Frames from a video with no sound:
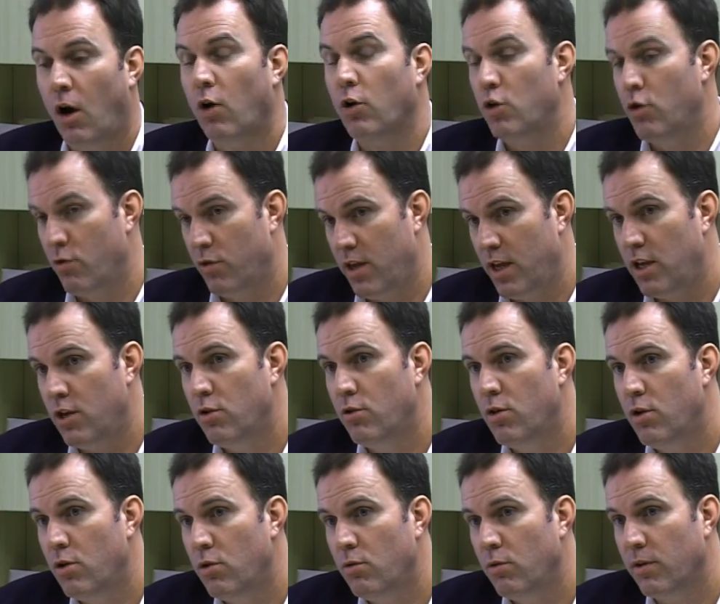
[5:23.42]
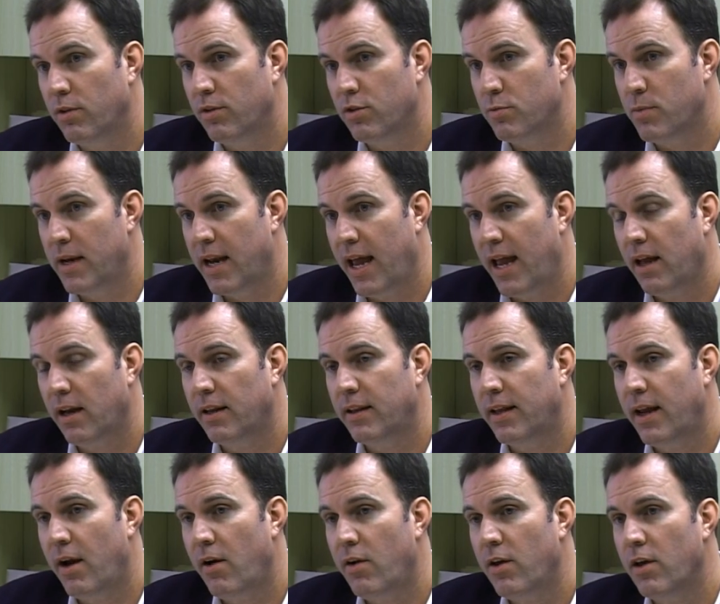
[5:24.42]
or you think you do, or there's been hail in
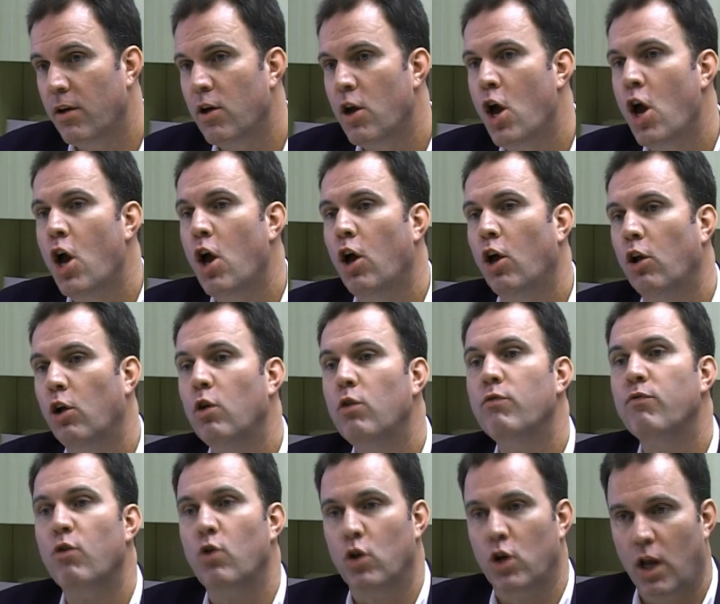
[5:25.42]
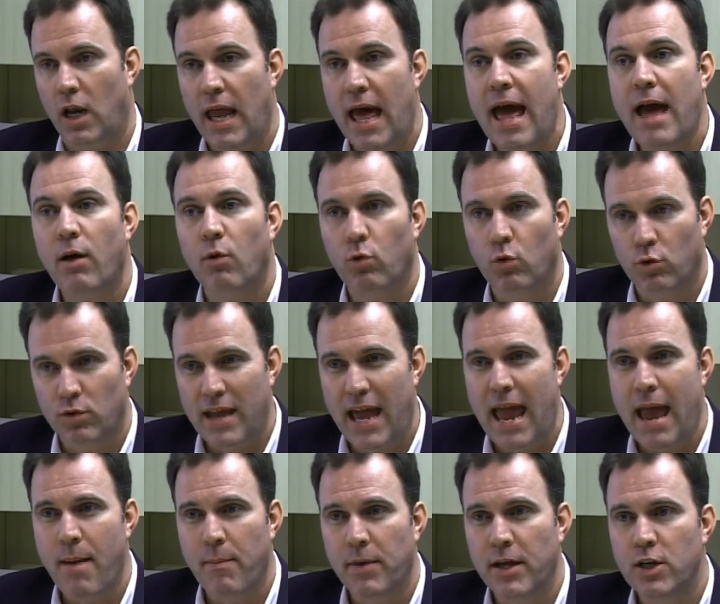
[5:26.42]
the area, look for collateral
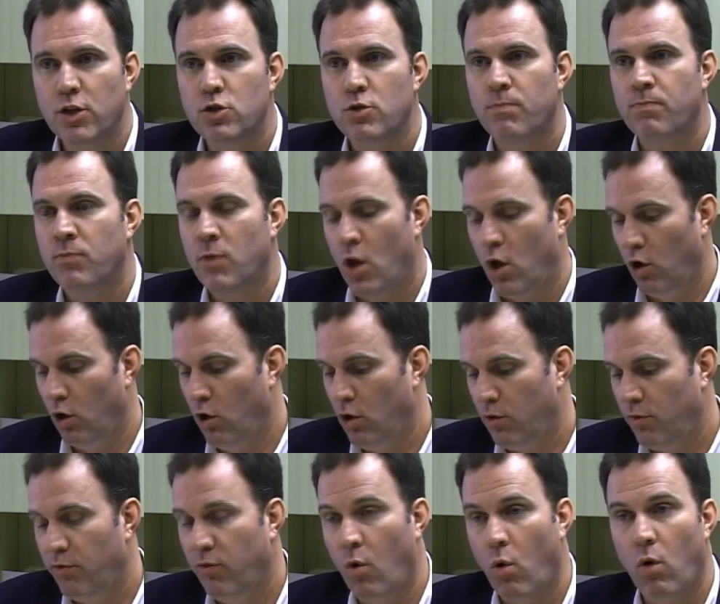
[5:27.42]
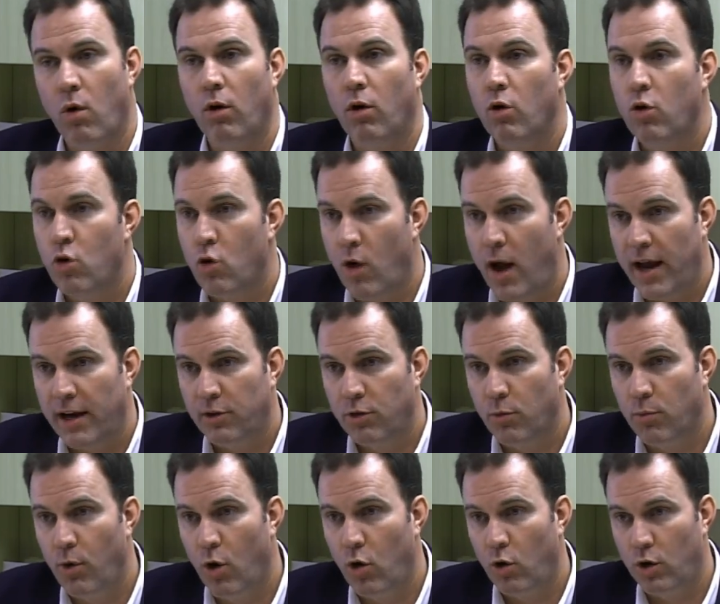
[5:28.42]
damage. Look for cracked
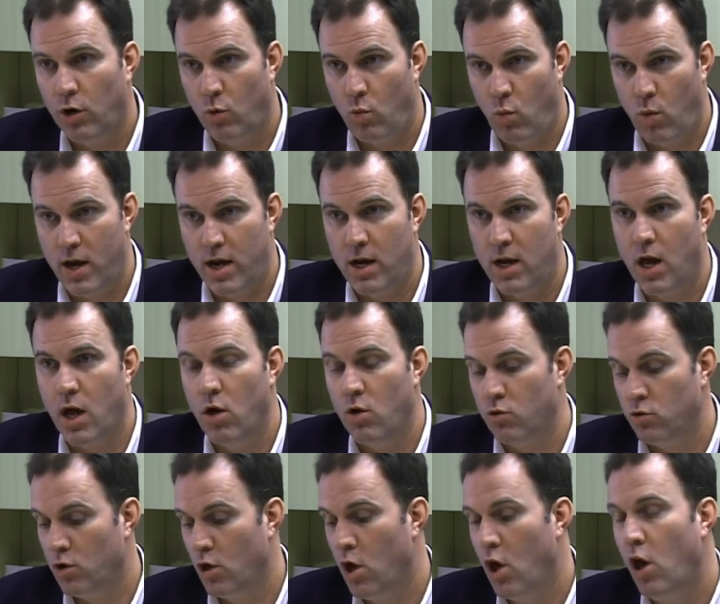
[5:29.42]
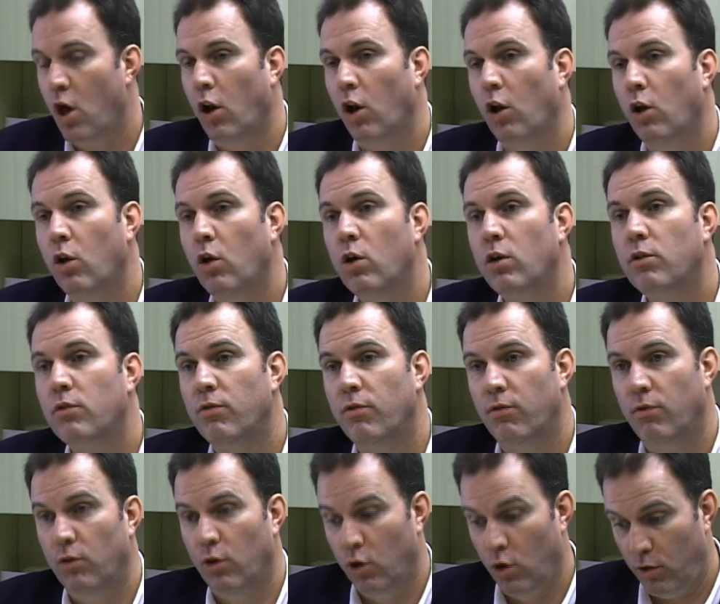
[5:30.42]
or broken windows. Look
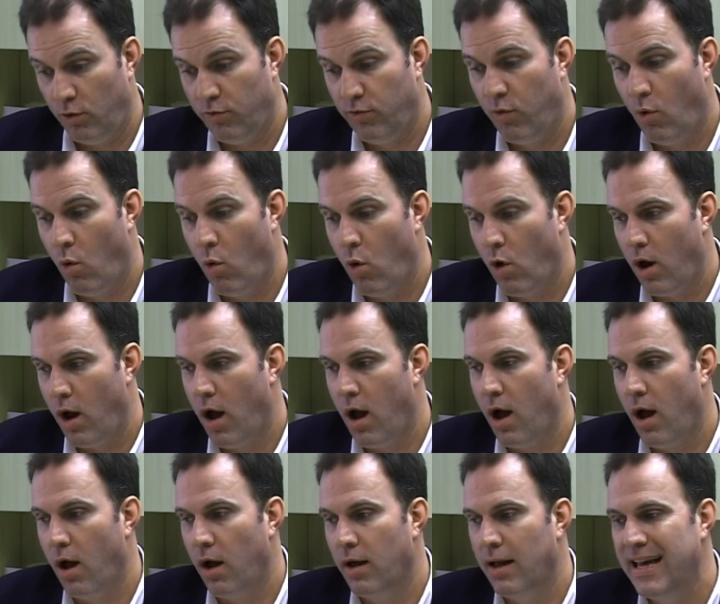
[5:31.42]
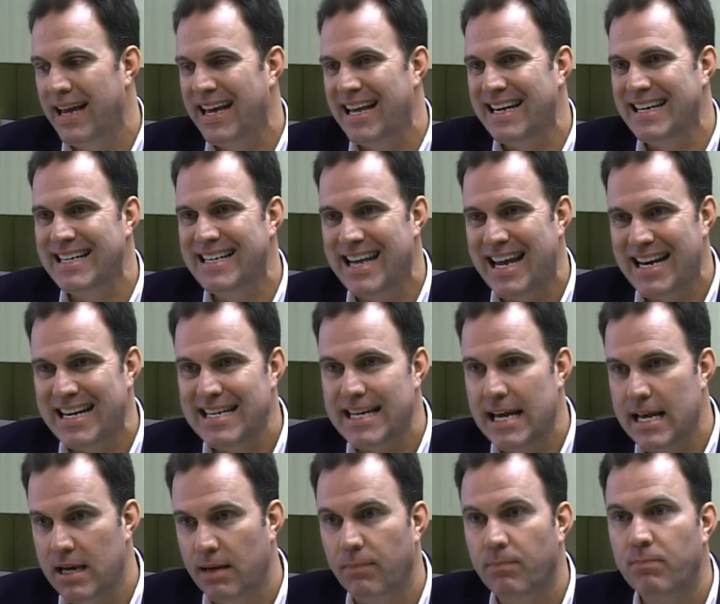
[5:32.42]
for
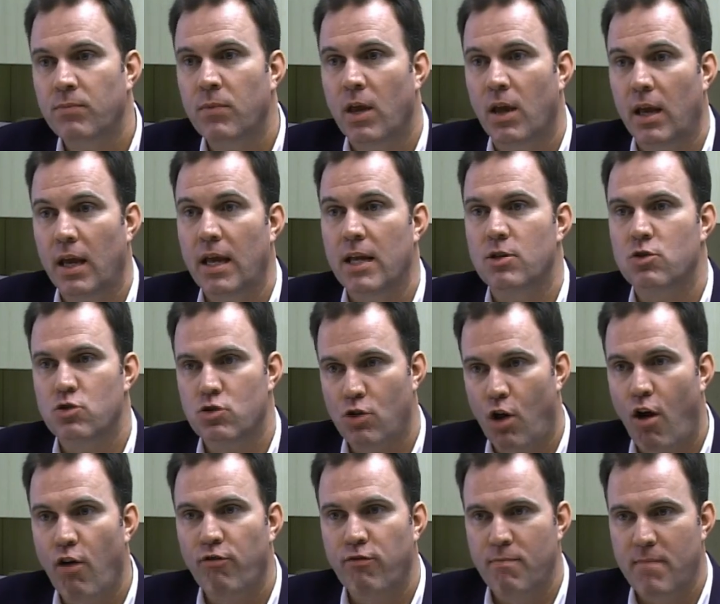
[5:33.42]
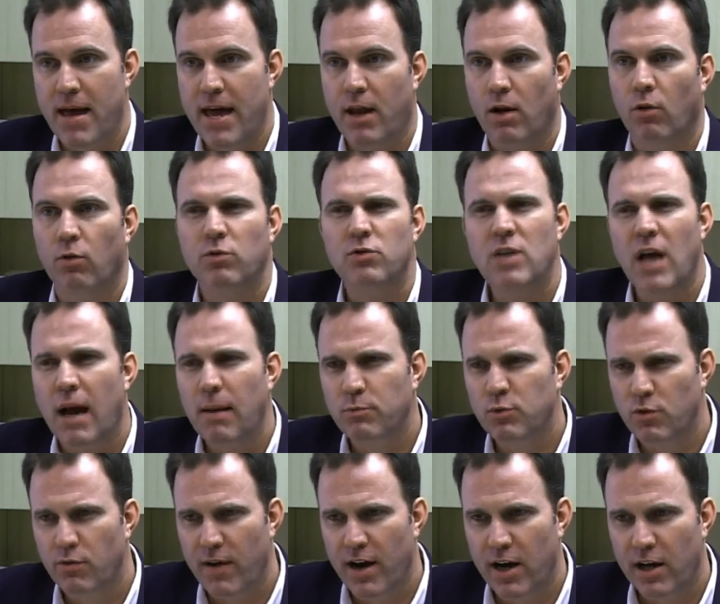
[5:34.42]
denting in soft metal,
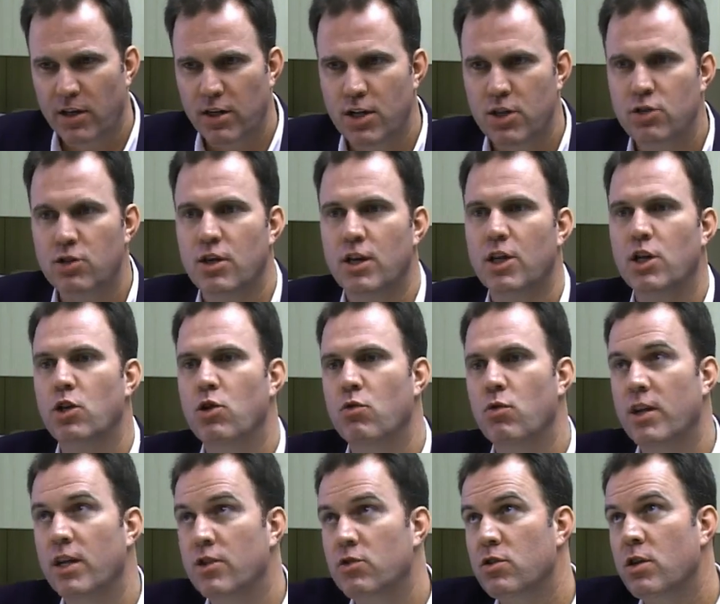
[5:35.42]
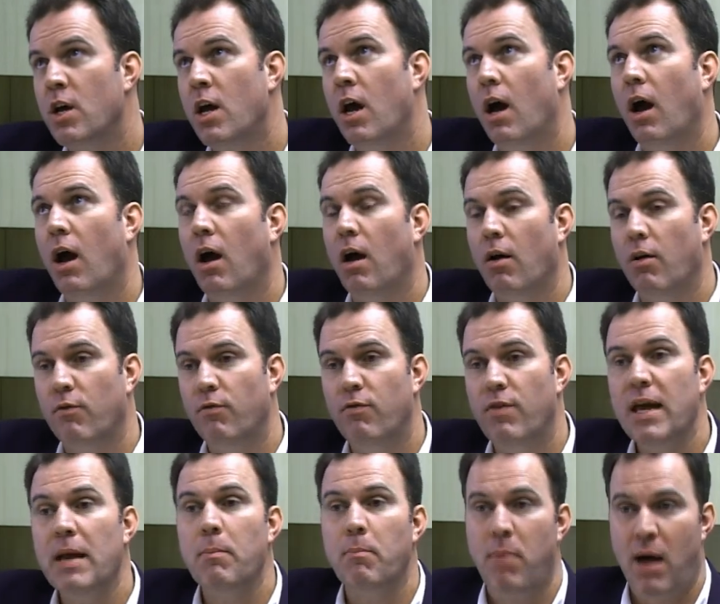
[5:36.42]
tops of air conditioning units,
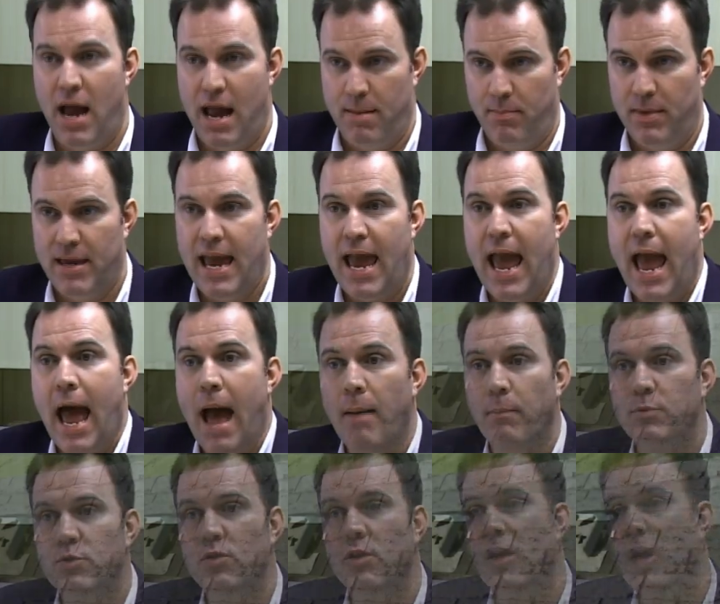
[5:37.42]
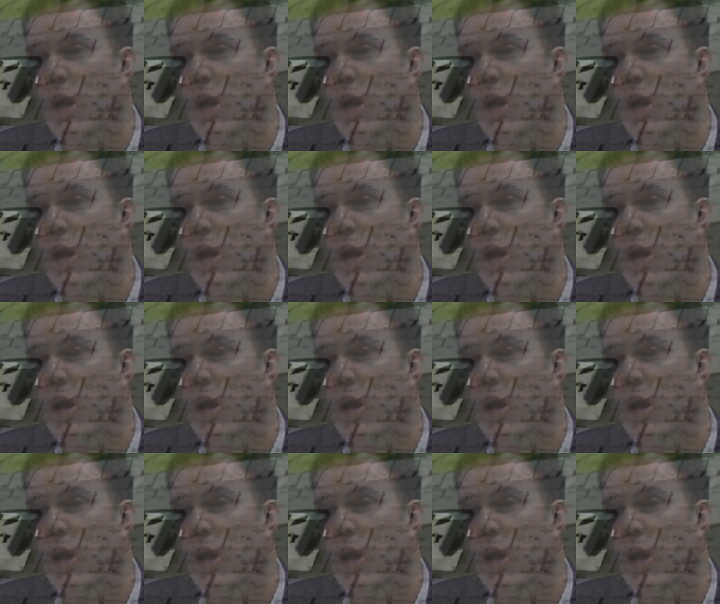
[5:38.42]
vent pipe caps,